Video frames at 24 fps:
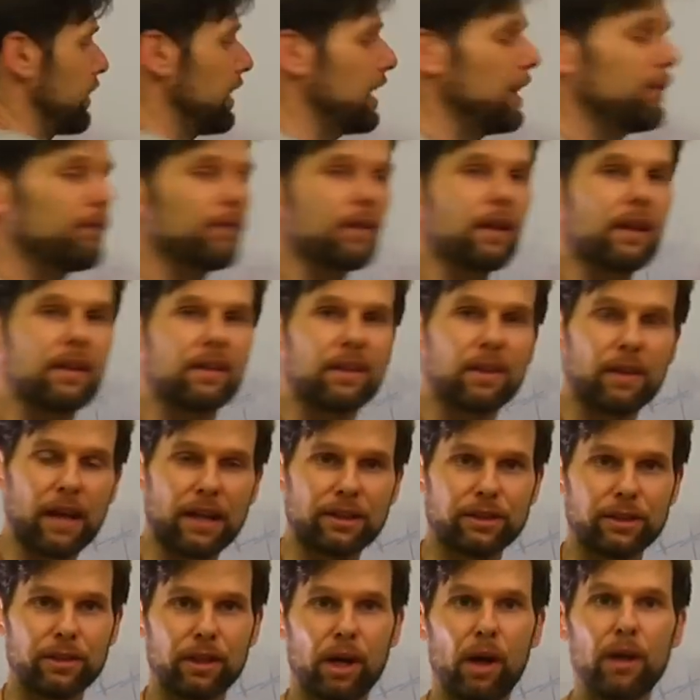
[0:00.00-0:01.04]
leaf,
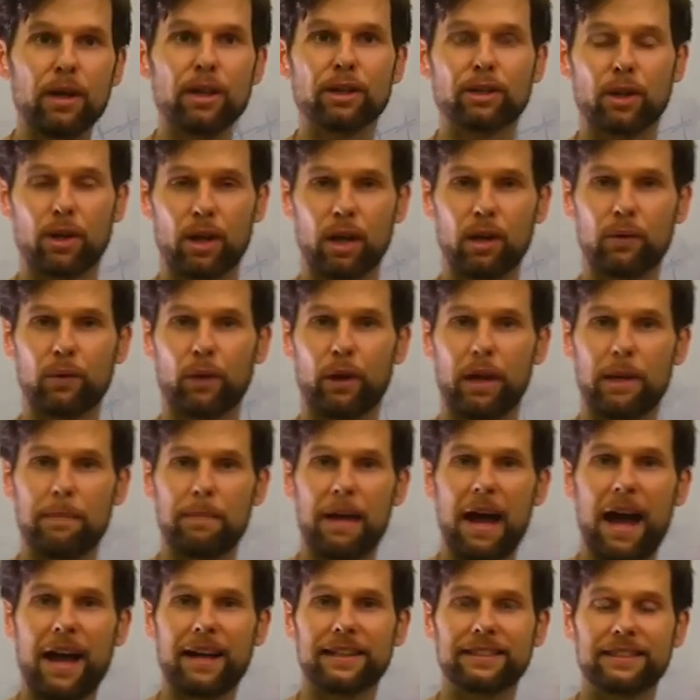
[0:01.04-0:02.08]
as you know, you turn it over on the
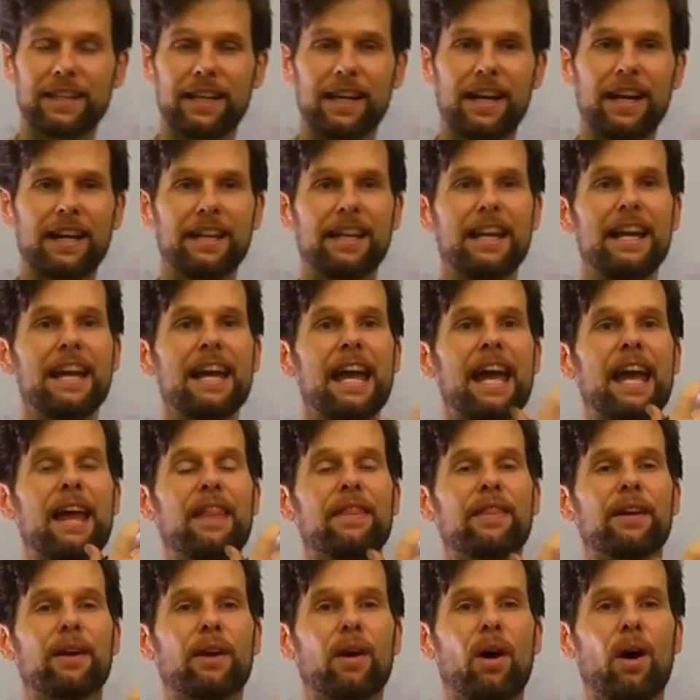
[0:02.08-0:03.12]
back side,
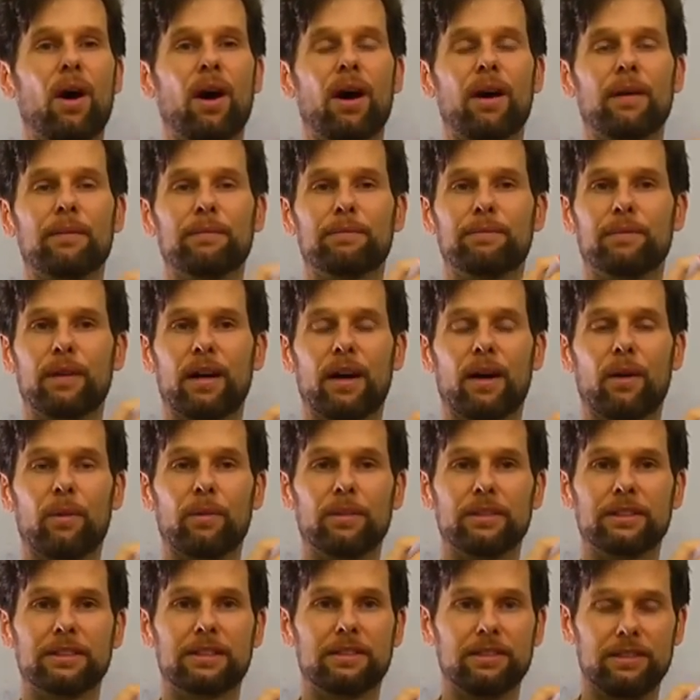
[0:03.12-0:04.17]
and there are
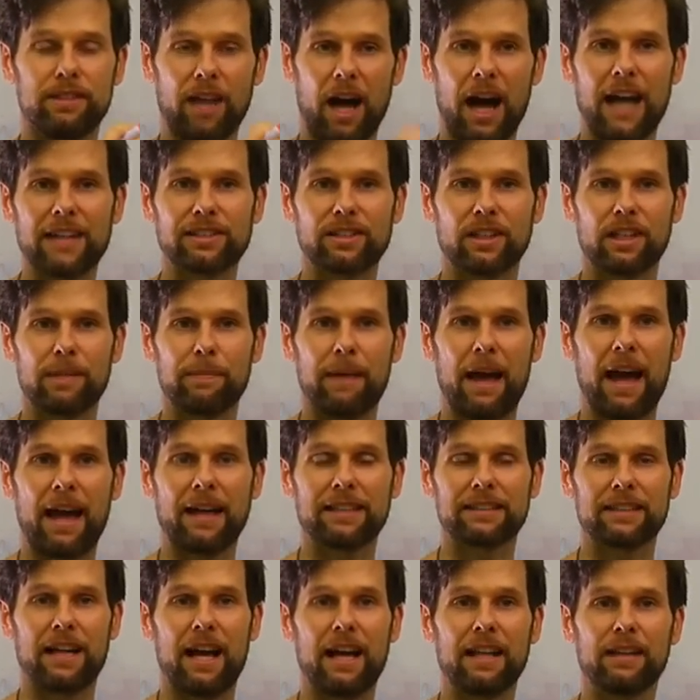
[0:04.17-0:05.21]
dots on the
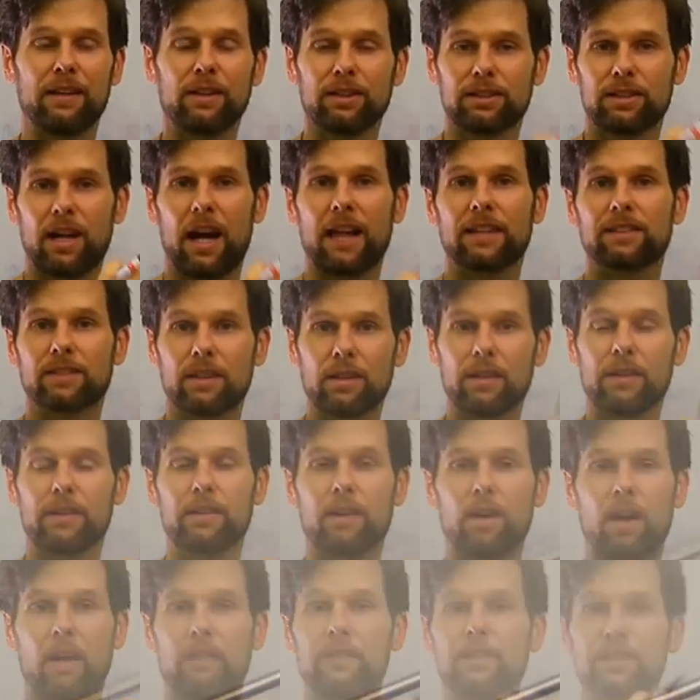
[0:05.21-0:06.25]
back side. Those dots are called